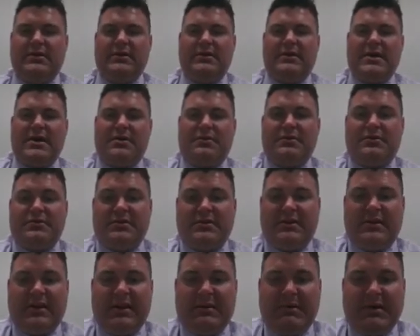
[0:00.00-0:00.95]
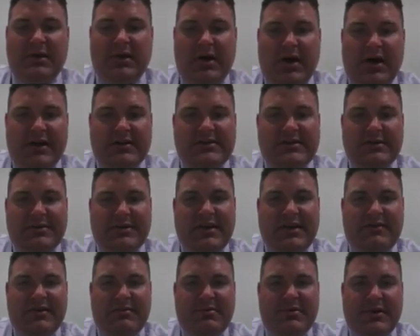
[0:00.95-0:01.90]
Now, the limit laws that we
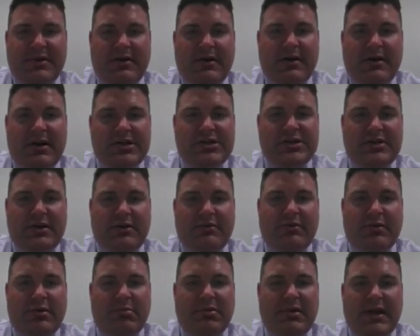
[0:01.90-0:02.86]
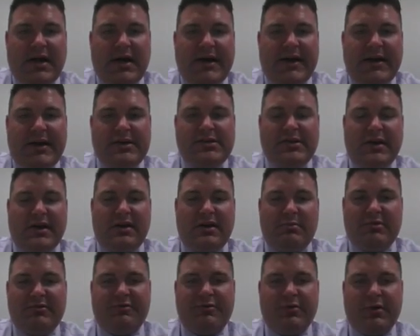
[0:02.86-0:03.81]
have up here are actually not going to apply because look at
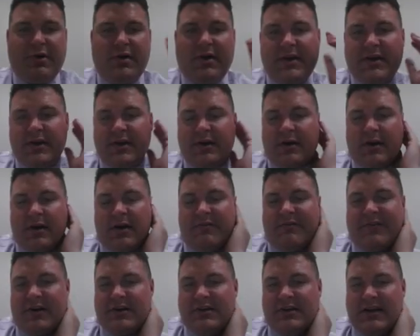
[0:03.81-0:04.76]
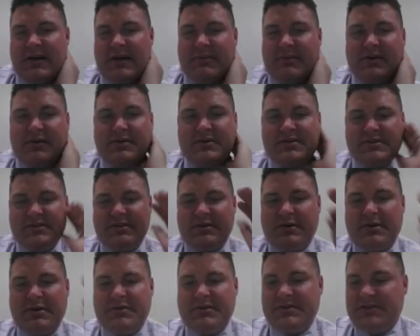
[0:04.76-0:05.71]
number 4 right here. If our denominator is
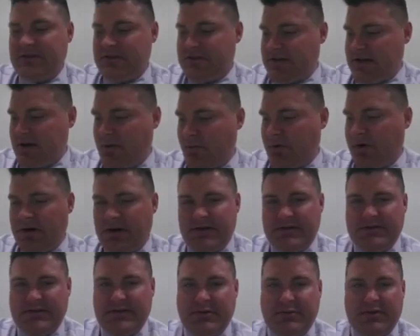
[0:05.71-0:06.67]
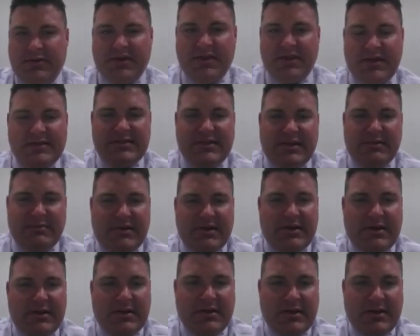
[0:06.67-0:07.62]
0, this does not work. So this limit